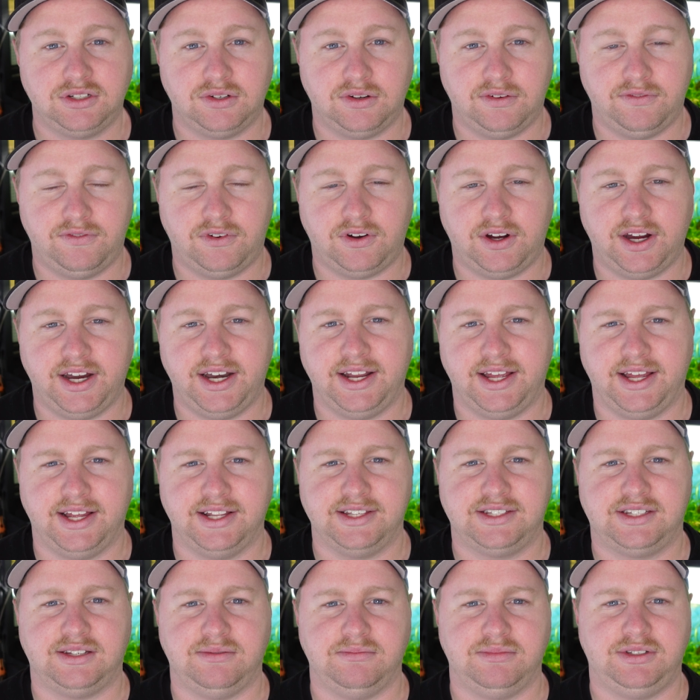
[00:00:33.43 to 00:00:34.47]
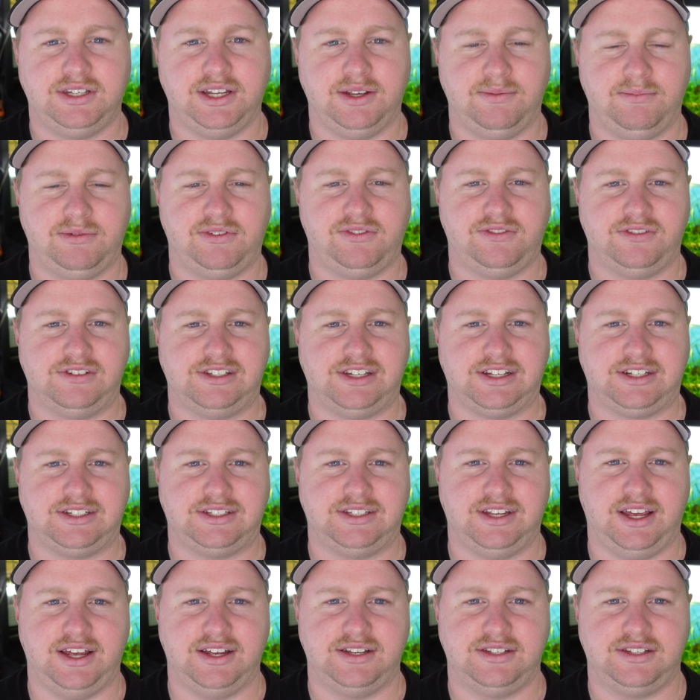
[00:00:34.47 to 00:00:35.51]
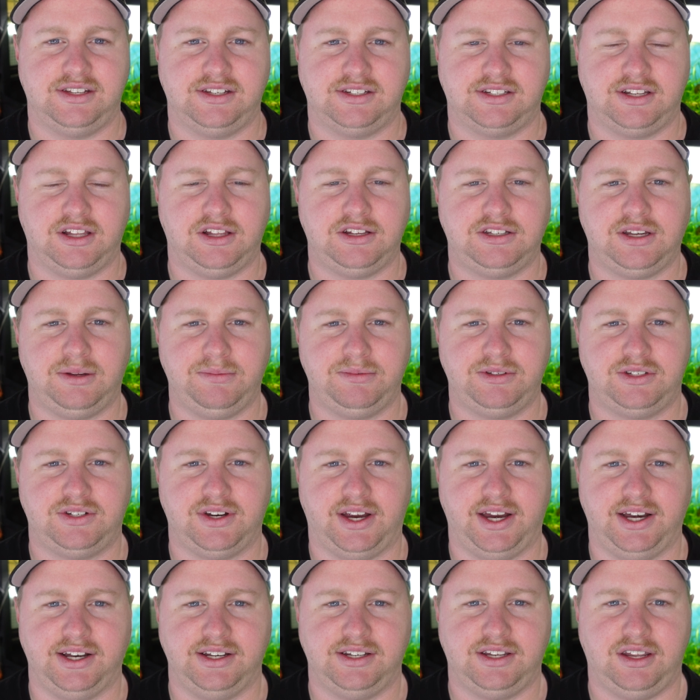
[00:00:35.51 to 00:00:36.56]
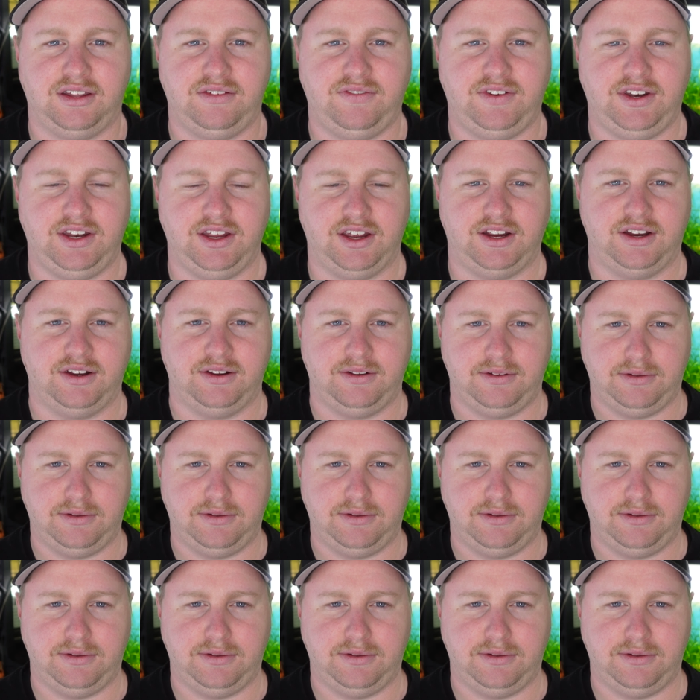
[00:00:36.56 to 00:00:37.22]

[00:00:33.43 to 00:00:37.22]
to avoid and some tips for success. So let's jump straight into the video.